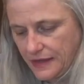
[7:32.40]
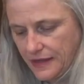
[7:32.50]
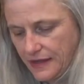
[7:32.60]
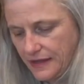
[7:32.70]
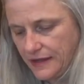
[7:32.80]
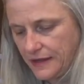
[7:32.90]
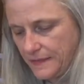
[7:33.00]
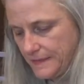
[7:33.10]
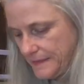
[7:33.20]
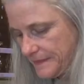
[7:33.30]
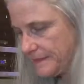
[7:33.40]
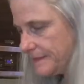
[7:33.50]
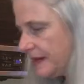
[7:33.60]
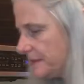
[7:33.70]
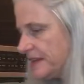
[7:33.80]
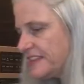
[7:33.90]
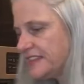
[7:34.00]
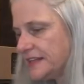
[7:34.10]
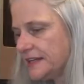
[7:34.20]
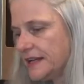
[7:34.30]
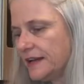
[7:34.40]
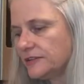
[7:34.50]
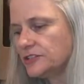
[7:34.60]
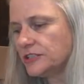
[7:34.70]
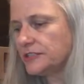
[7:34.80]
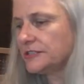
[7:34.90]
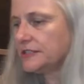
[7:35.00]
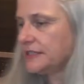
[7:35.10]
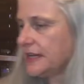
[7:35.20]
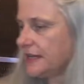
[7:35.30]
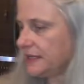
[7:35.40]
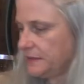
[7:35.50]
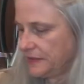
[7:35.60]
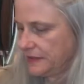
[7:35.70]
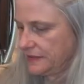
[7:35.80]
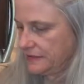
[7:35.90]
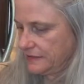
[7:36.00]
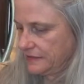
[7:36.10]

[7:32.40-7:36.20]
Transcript: I'm going to thin it out just a tiny bit.